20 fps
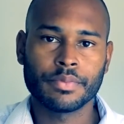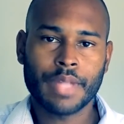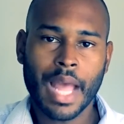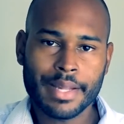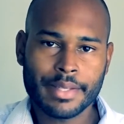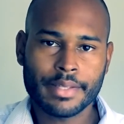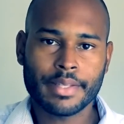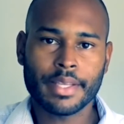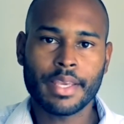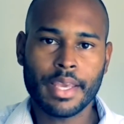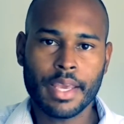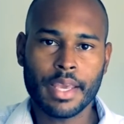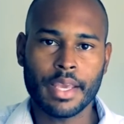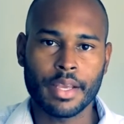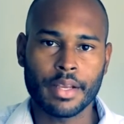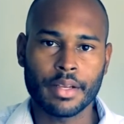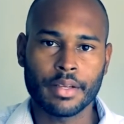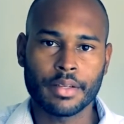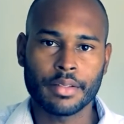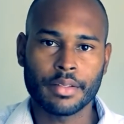That's the
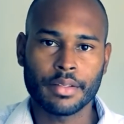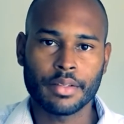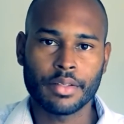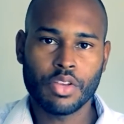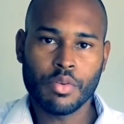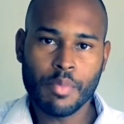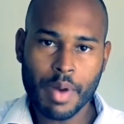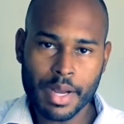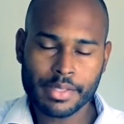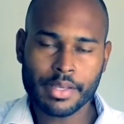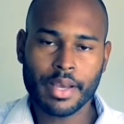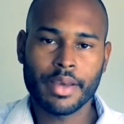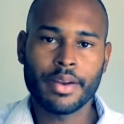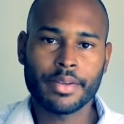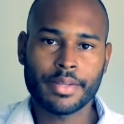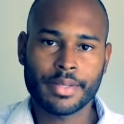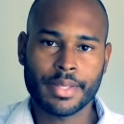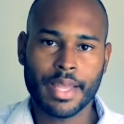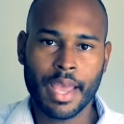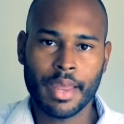key. You must
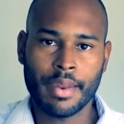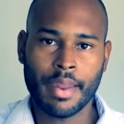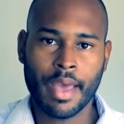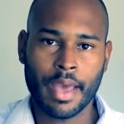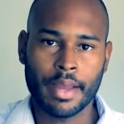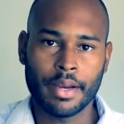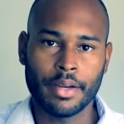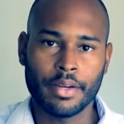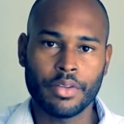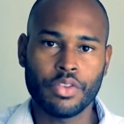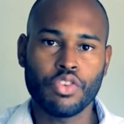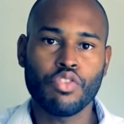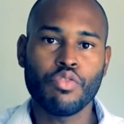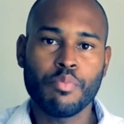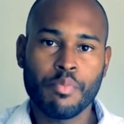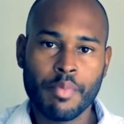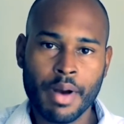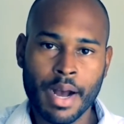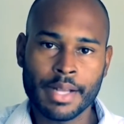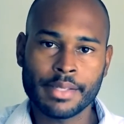understand that.
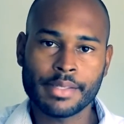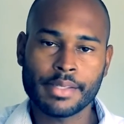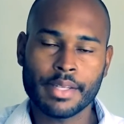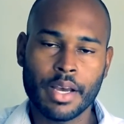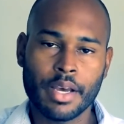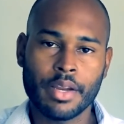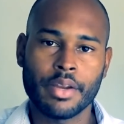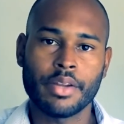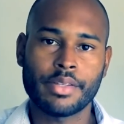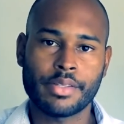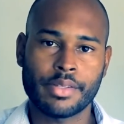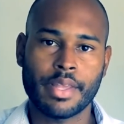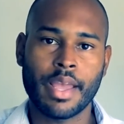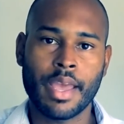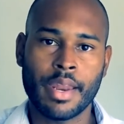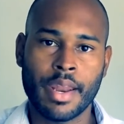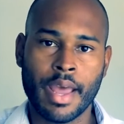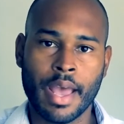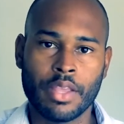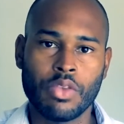You must
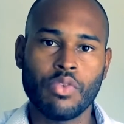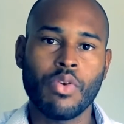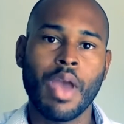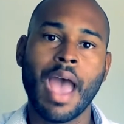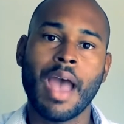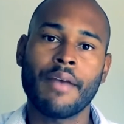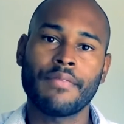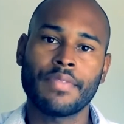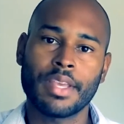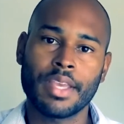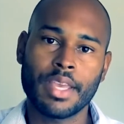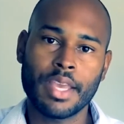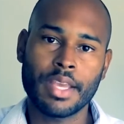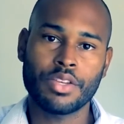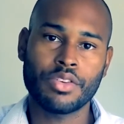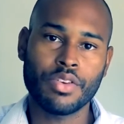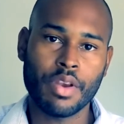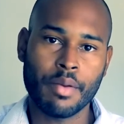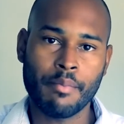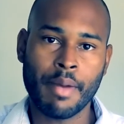understand that. You have to
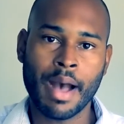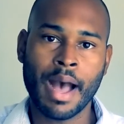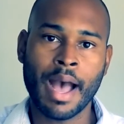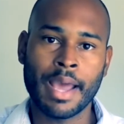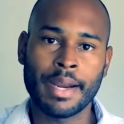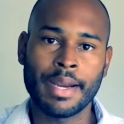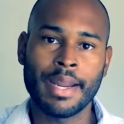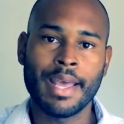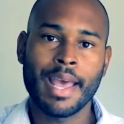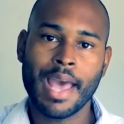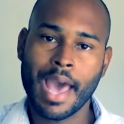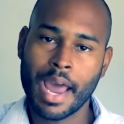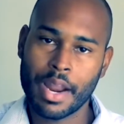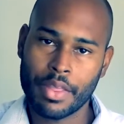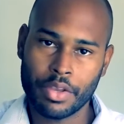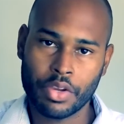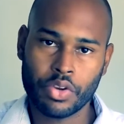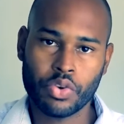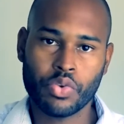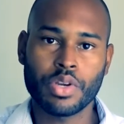get your mind
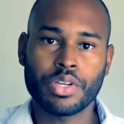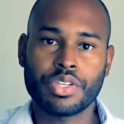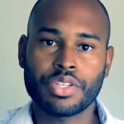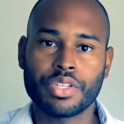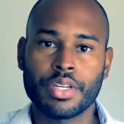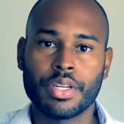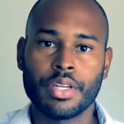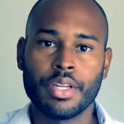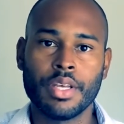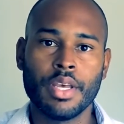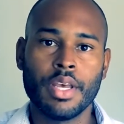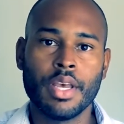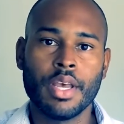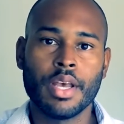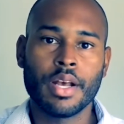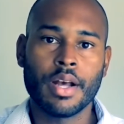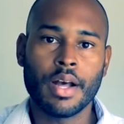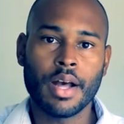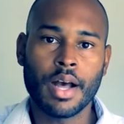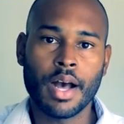out of the Christian
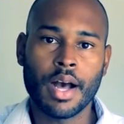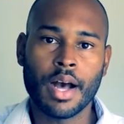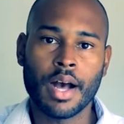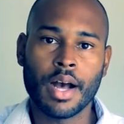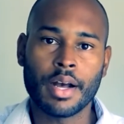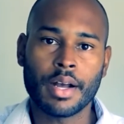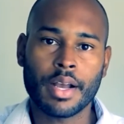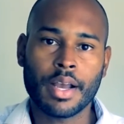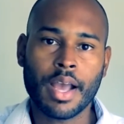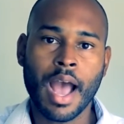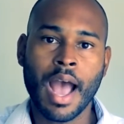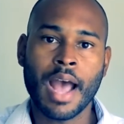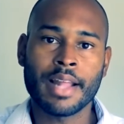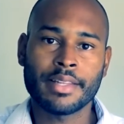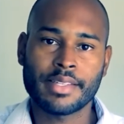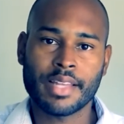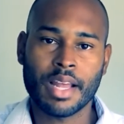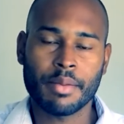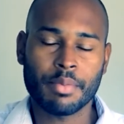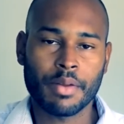
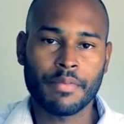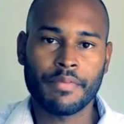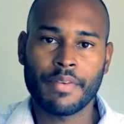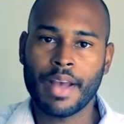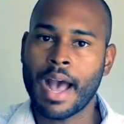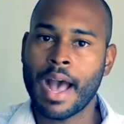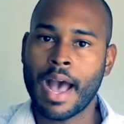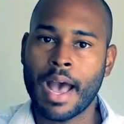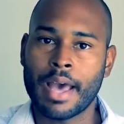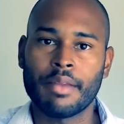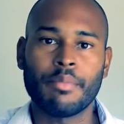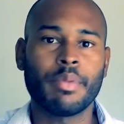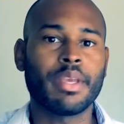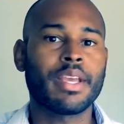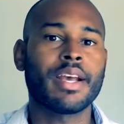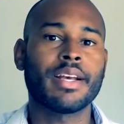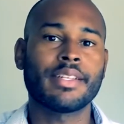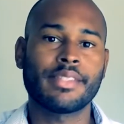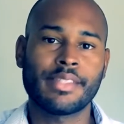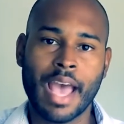concept of God,
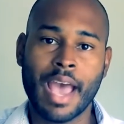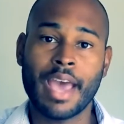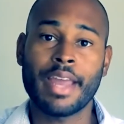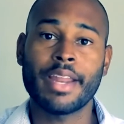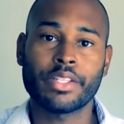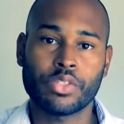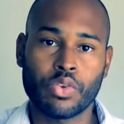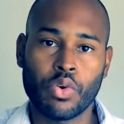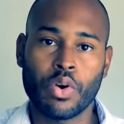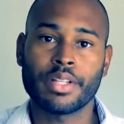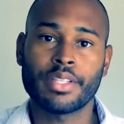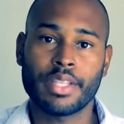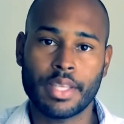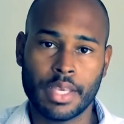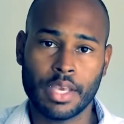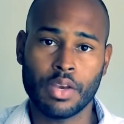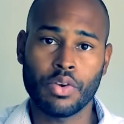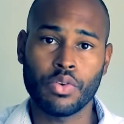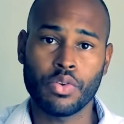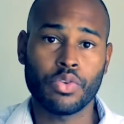because that is going
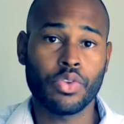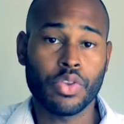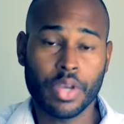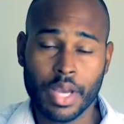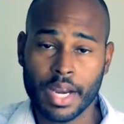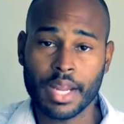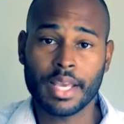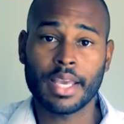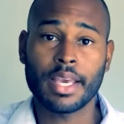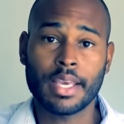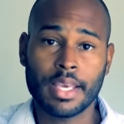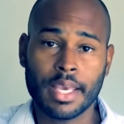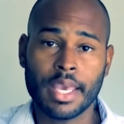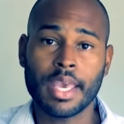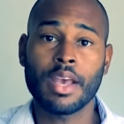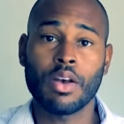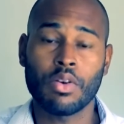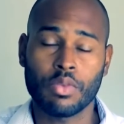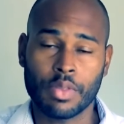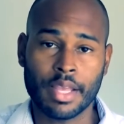to kill you. You're going to get
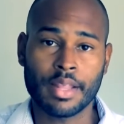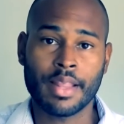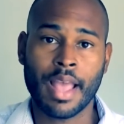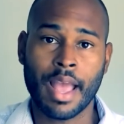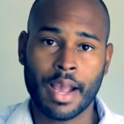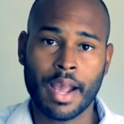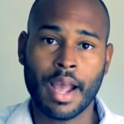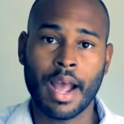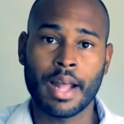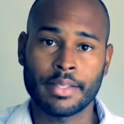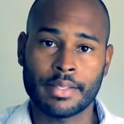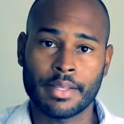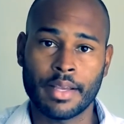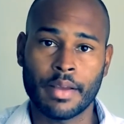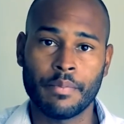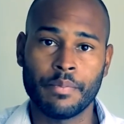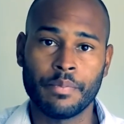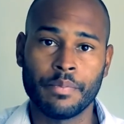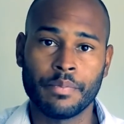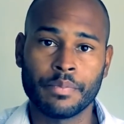killed in that
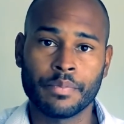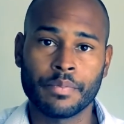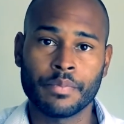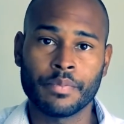concept.